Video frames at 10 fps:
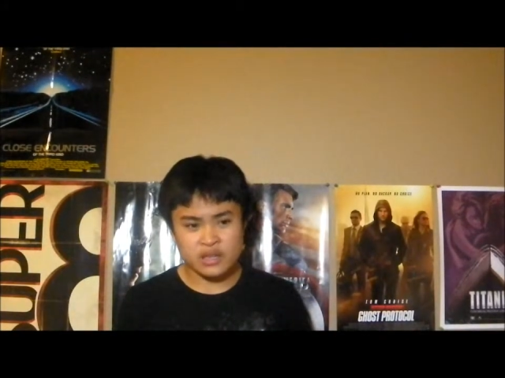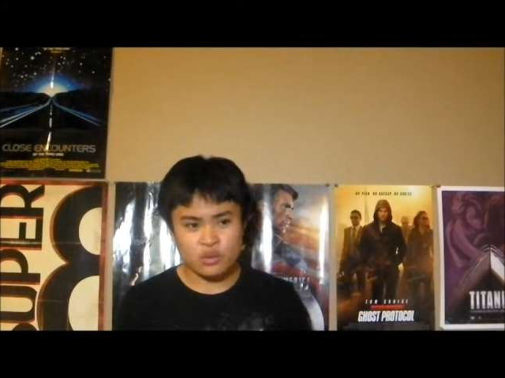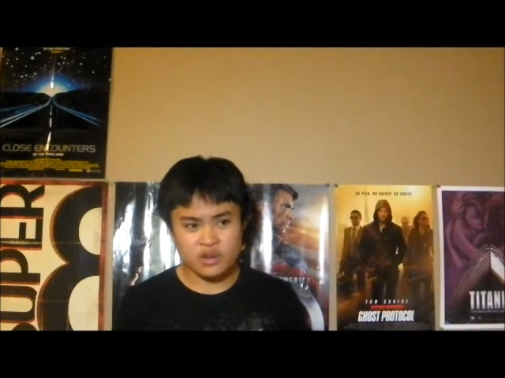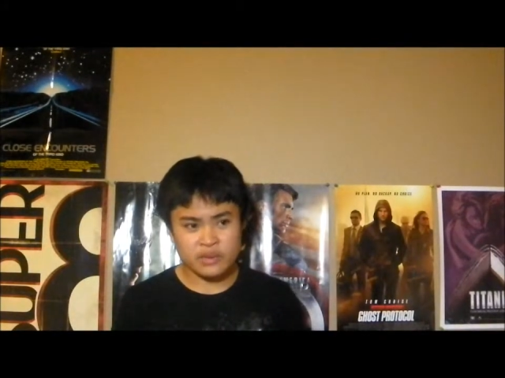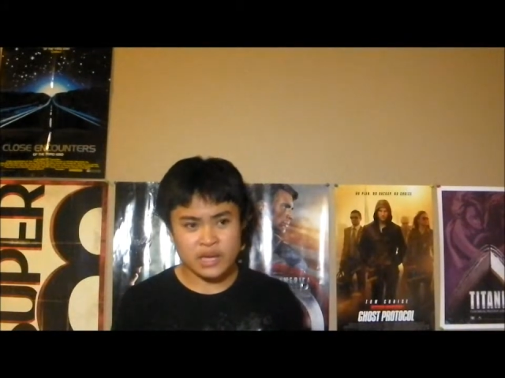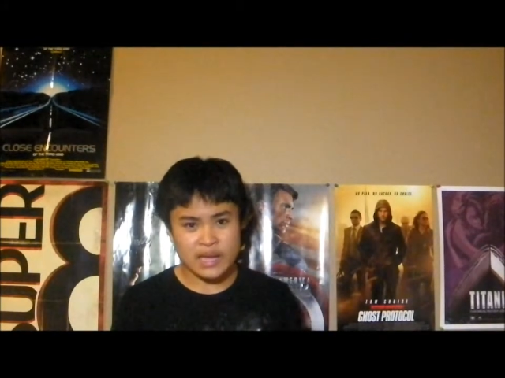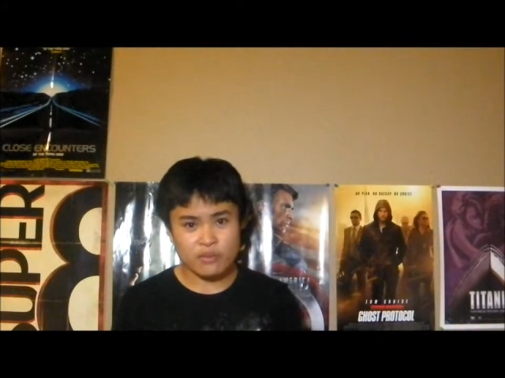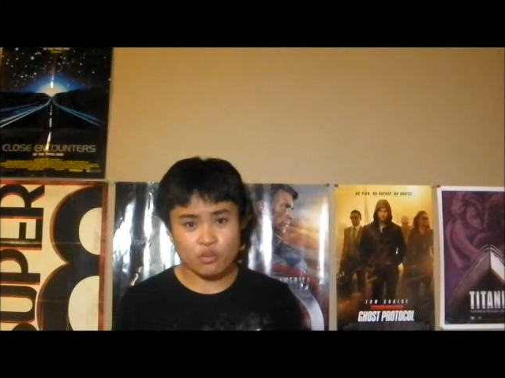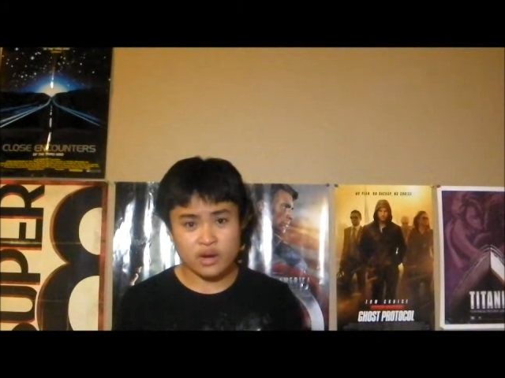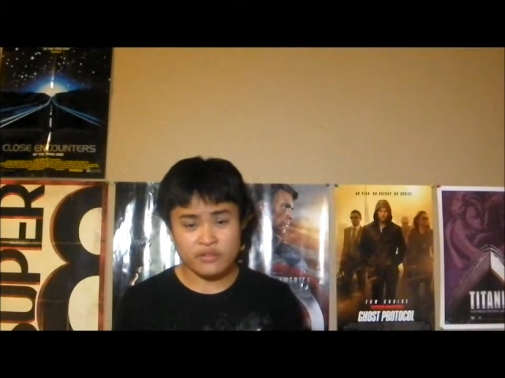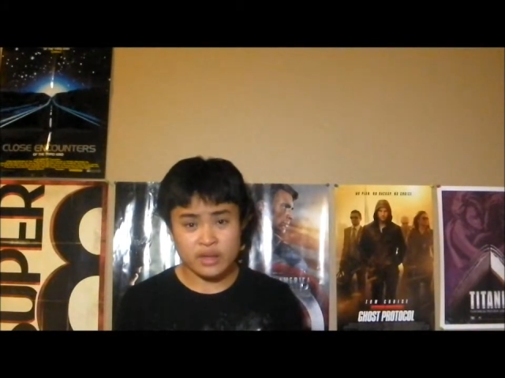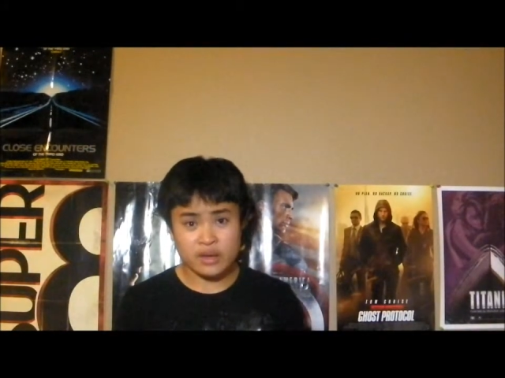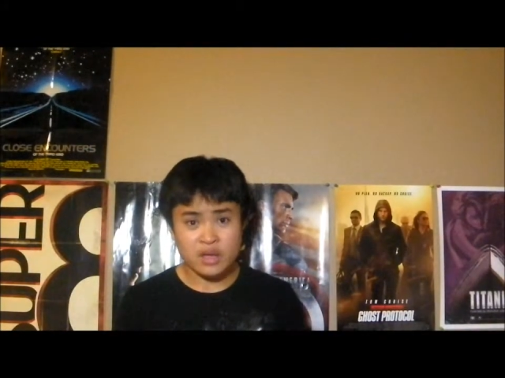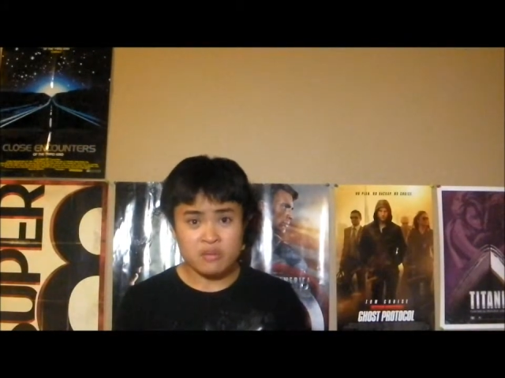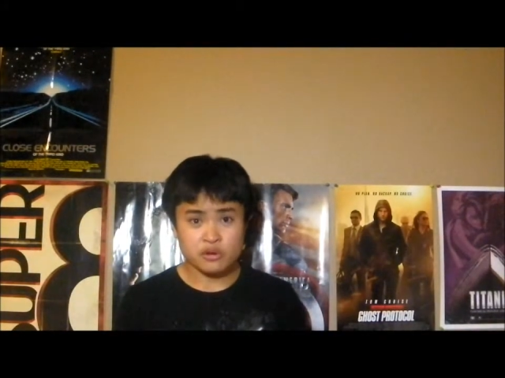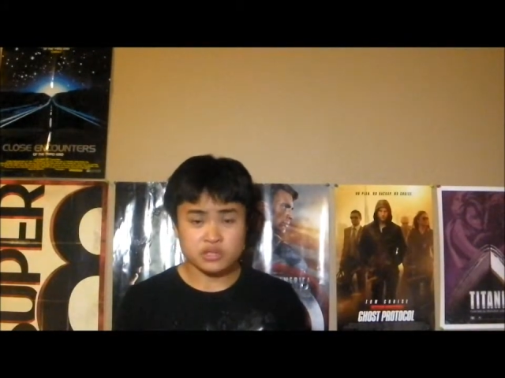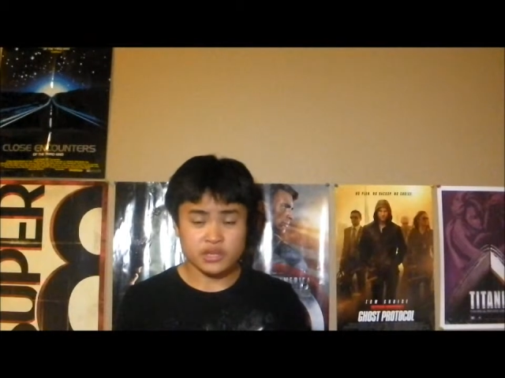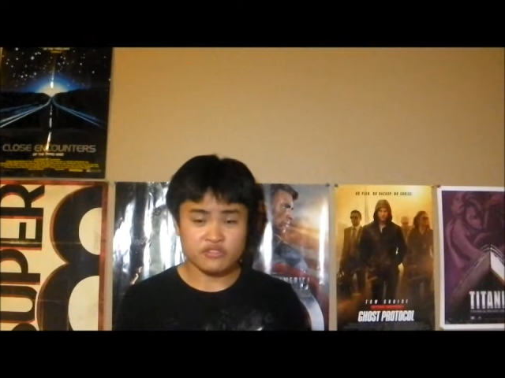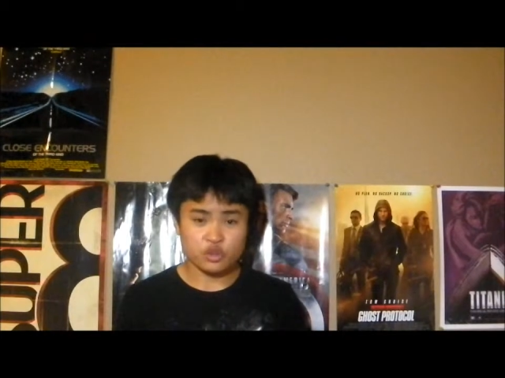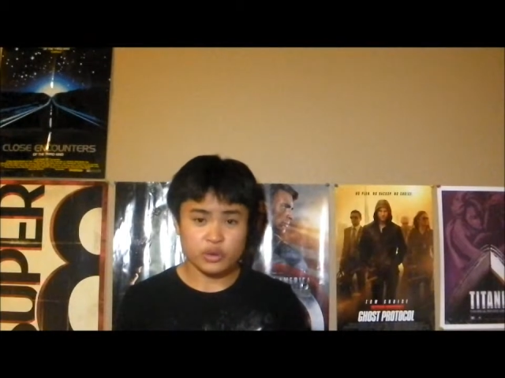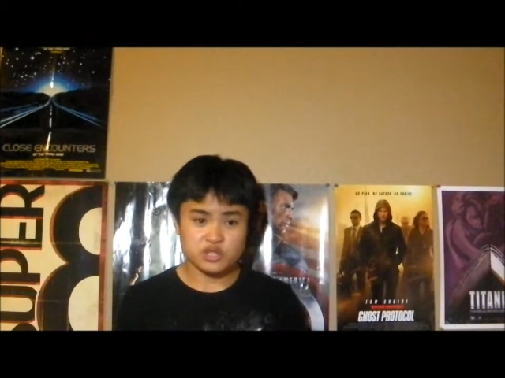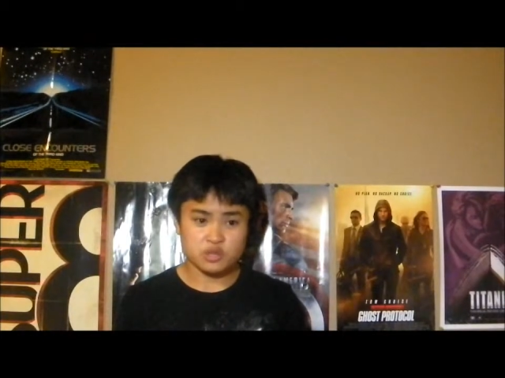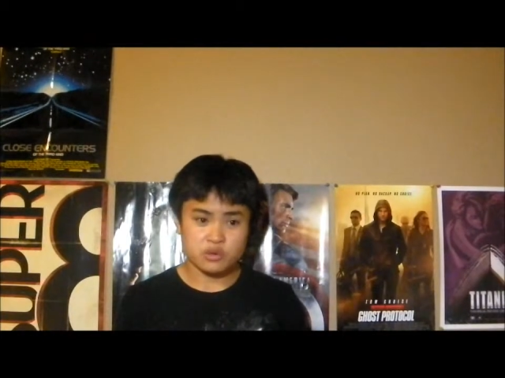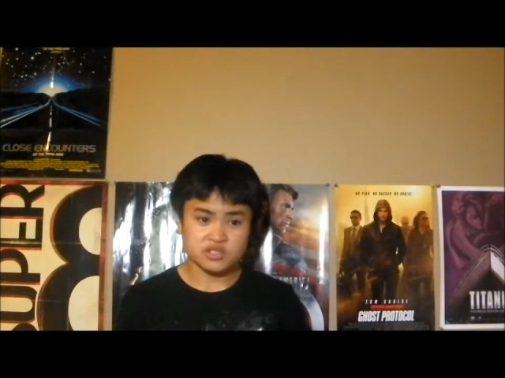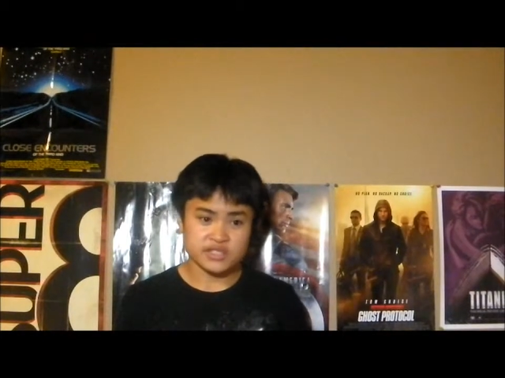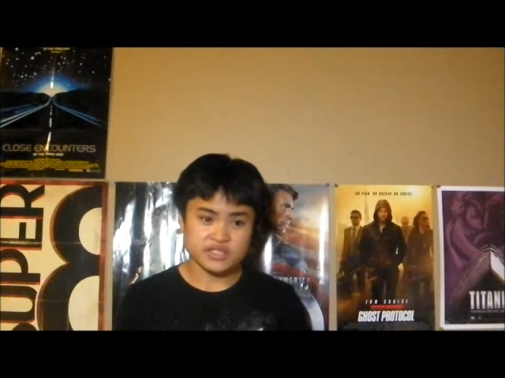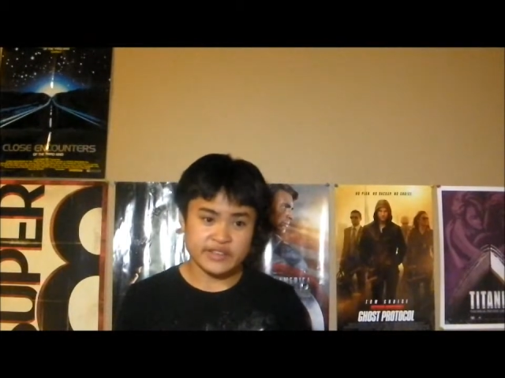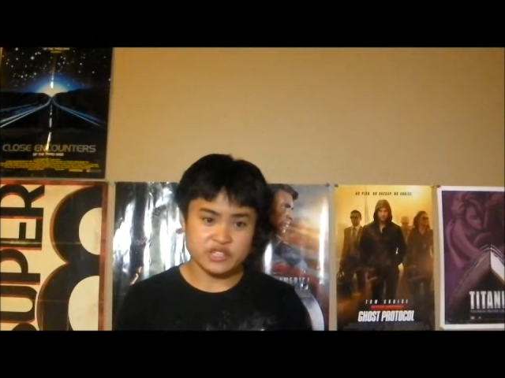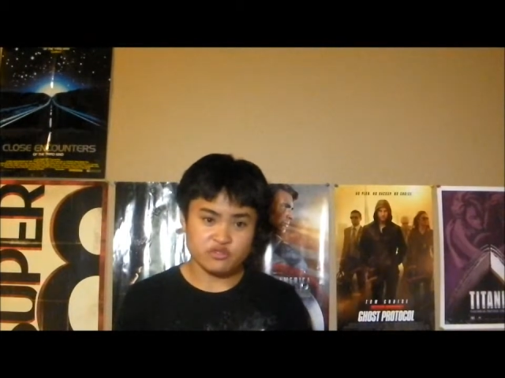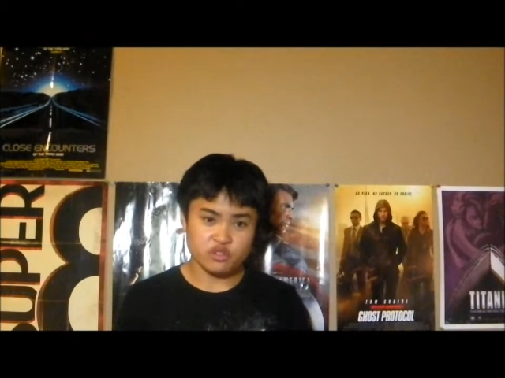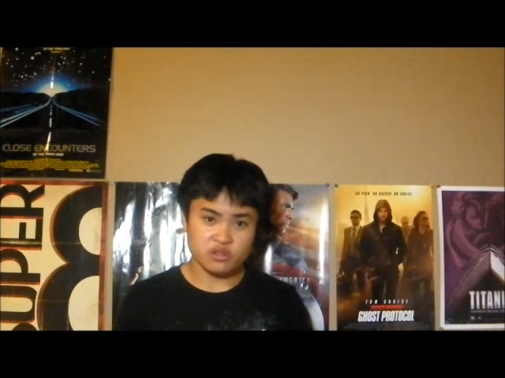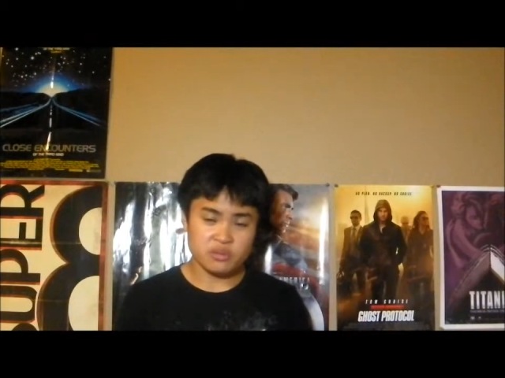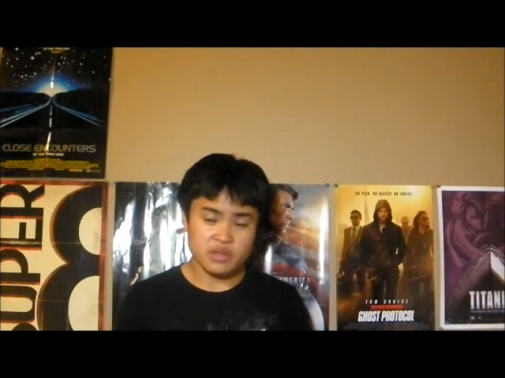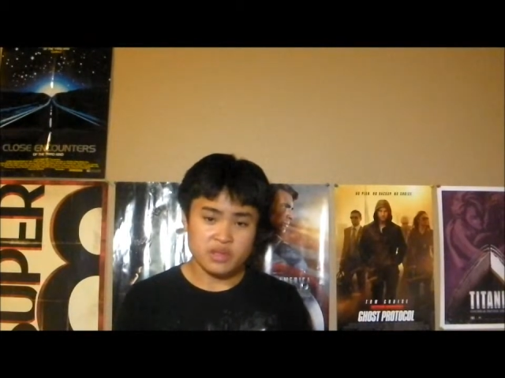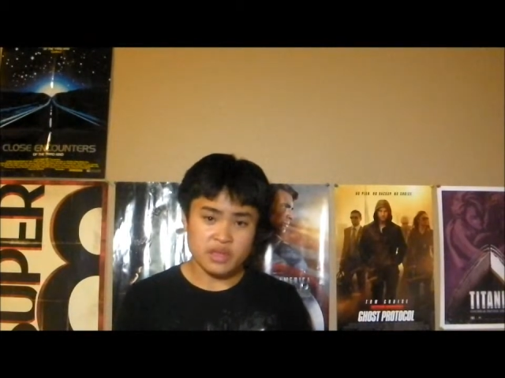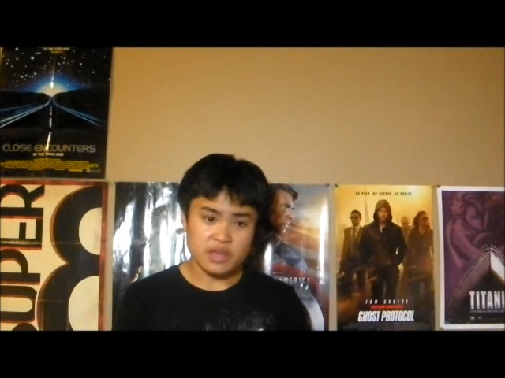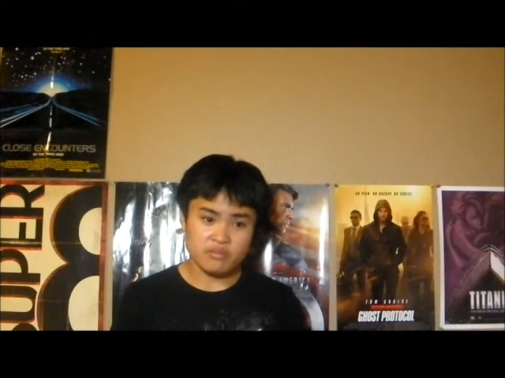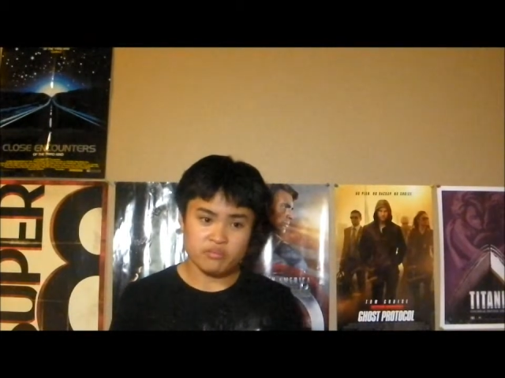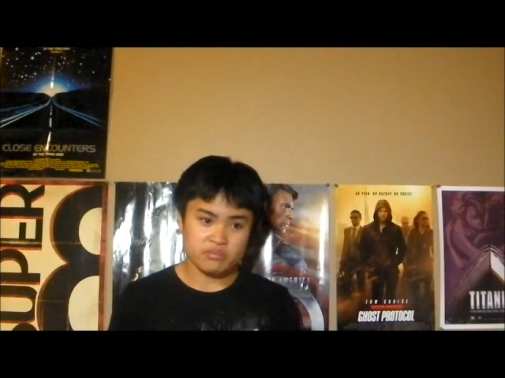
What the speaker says: he would have become one of the most influential, most successful, and